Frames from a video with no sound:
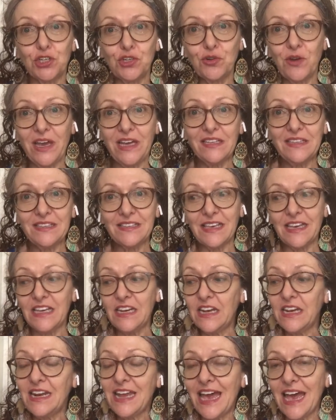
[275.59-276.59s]

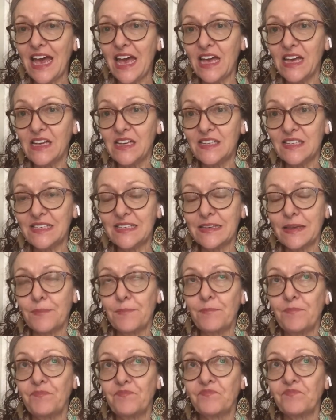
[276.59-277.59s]
translated as
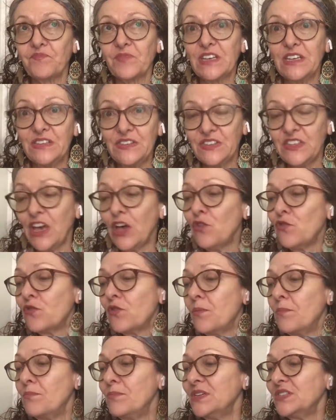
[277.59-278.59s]

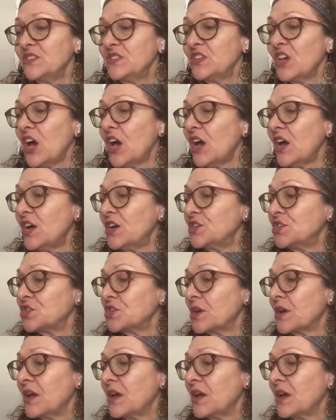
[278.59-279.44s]
self-massage.